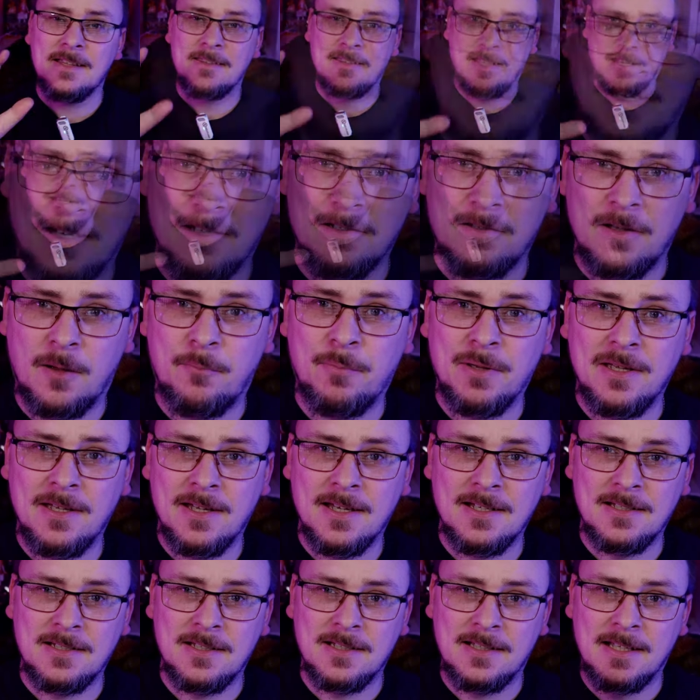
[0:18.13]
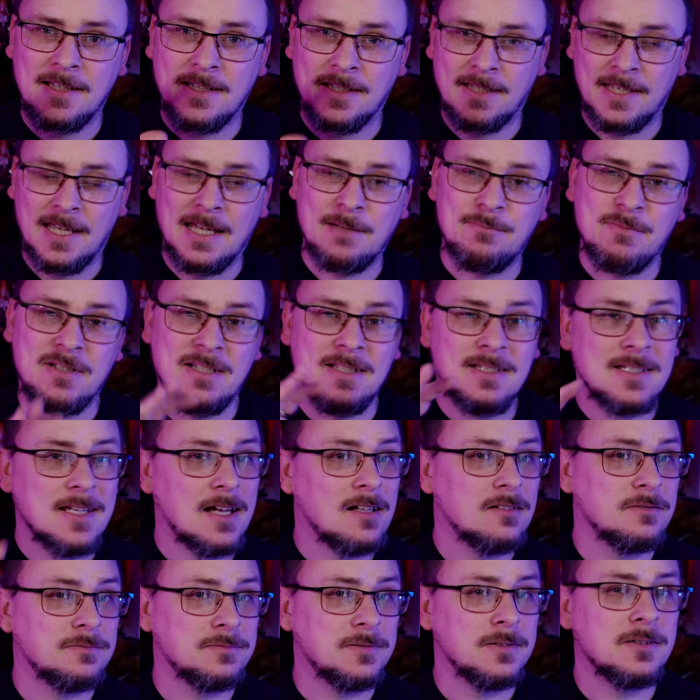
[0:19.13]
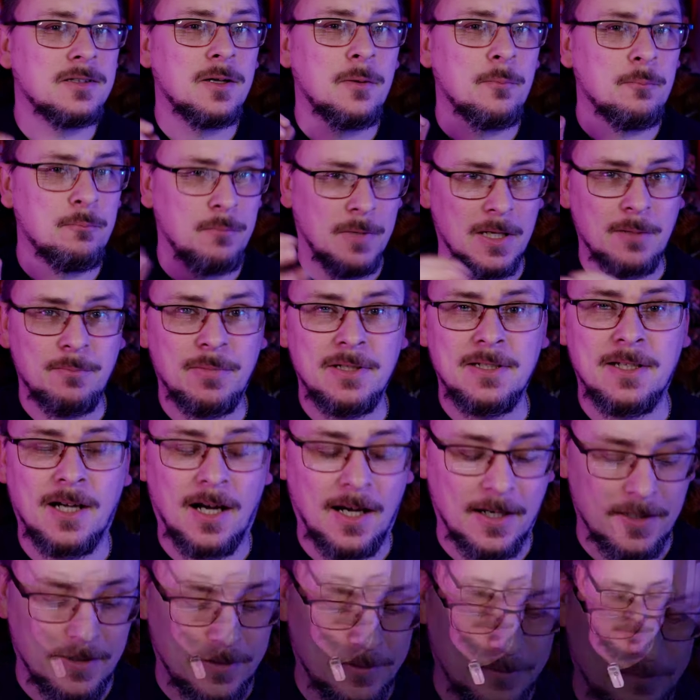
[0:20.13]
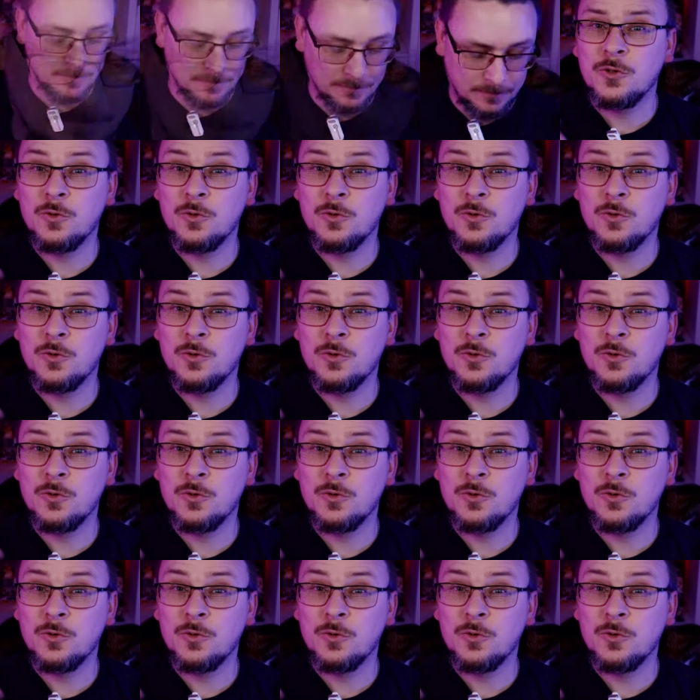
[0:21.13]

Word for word: that it appears that the game itself may be dying.